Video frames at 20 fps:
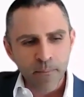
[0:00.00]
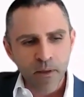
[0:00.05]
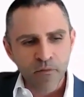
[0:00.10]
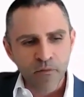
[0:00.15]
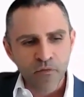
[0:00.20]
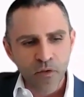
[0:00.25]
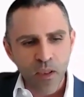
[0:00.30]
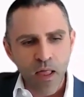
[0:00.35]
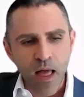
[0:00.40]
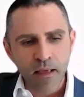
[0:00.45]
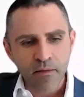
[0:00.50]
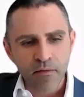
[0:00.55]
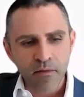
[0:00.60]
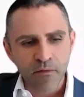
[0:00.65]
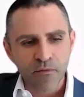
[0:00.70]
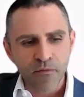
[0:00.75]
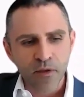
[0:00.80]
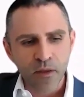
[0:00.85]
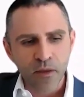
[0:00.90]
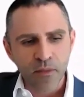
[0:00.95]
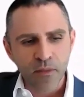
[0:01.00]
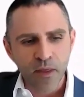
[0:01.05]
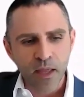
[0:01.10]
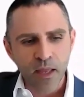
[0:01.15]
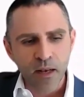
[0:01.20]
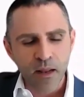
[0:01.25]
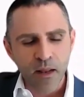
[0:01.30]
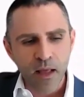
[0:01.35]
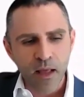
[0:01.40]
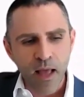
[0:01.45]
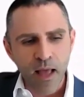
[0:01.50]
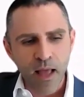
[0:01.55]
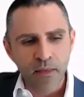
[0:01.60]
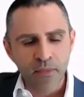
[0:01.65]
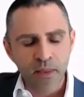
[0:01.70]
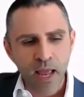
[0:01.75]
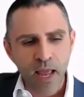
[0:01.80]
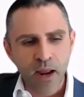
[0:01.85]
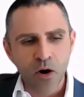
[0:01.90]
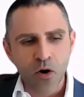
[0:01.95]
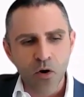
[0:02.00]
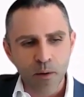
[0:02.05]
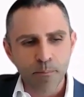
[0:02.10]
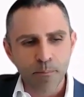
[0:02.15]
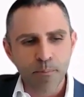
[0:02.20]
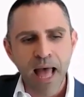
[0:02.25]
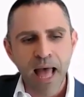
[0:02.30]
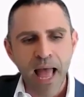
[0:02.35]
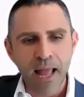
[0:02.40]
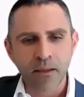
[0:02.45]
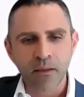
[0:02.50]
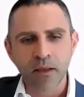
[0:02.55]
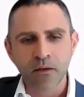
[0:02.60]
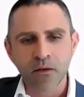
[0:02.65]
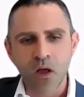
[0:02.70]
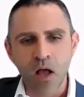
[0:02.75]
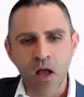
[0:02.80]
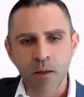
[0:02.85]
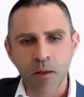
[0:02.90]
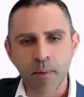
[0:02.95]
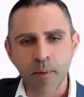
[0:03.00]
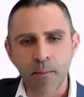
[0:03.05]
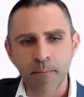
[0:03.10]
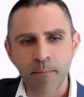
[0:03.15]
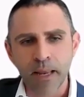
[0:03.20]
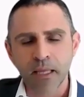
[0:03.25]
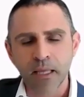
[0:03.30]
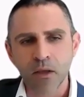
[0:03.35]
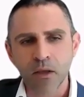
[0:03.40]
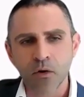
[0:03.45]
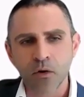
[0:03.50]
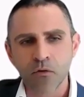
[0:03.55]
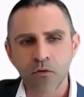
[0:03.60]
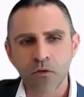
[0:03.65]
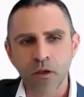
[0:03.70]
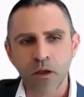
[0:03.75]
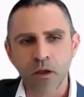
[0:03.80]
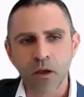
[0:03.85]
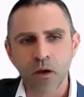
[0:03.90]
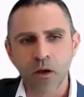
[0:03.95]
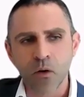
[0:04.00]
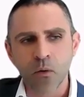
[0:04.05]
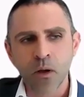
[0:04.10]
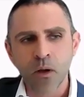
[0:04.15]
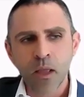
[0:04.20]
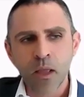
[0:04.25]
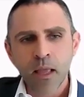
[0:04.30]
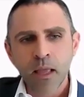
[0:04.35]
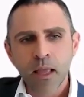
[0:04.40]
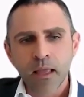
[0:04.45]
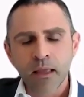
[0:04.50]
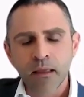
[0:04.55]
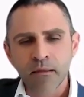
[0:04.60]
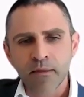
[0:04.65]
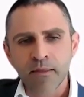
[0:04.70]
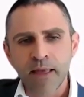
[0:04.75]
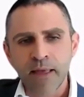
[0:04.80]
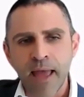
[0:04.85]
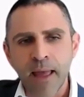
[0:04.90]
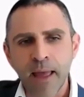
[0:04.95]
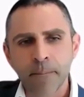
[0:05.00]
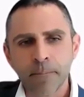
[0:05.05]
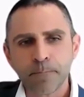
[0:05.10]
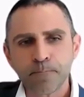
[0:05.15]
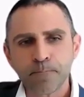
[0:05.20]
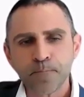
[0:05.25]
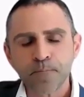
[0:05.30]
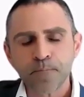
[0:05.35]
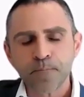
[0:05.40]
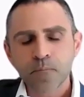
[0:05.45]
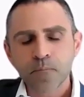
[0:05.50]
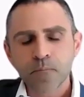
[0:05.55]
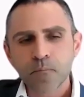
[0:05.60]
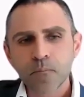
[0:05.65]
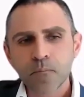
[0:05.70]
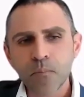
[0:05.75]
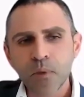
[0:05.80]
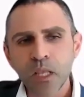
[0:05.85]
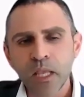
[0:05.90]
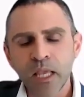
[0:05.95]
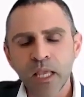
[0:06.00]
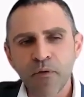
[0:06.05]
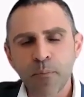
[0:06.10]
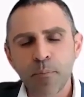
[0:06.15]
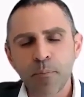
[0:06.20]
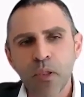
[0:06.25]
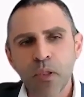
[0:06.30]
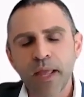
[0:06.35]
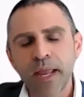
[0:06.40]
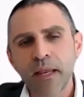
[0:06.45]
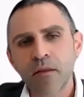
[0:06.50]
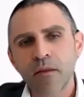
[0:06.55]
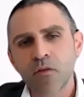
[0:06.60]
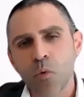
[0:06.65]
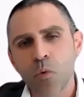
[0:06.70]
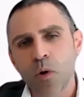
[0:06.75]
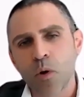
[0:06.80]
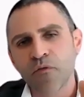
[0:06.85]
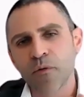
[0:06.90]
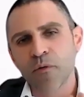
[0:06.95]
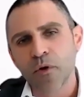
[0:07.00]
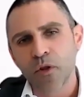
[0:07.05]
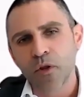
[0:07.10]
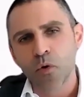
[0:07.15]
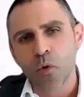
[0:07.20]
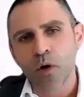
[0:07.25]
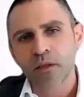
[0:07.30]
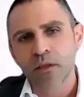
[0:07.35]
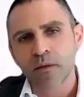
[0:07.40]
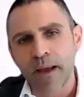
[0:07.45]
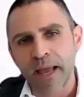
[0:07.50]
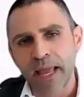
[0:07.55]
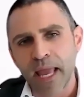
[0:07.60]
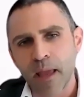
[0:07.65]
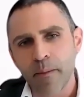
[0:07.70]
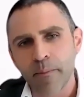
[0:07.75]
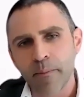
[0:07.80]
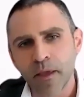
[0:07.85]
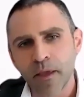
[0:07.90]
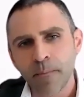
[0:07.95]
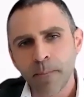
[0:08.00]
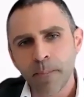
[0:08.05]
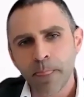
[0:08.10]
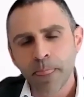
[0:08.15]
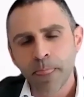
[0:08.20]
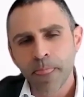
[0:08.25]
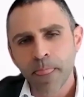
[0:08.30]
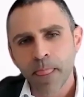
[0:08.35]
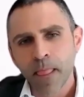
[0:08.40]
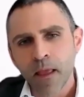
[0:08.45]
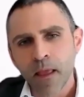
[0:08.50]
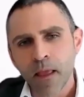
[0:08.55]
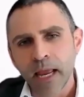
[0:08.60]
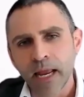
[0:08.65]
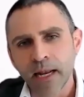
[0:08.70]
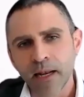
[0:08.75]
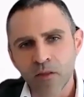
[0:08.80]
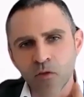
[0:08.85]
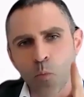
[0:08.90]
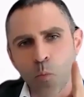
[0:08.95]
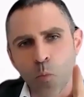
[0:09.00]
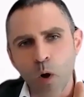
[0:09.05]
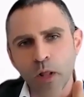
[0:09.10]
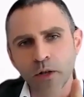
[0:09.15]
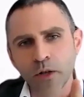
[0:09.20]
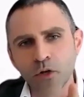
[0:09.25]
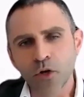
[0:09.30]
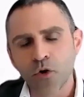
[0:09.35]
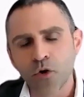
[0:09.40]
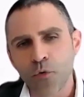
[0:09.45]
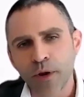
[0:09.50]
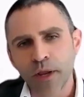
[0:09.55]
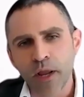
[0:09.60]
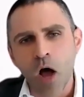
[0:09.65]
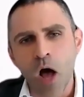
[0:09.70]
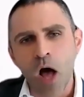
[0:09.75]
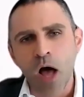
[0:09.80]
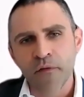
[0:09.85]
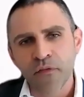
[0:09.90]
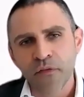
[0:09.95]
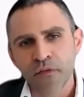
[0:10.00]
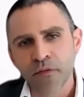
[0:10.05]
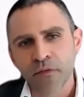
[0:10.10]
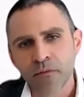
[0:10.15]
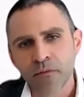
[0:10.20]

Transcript: philosophy that I heard a pilot talk about many years ago, is that if a plane is going from New York to Miami and it's 1 degree off,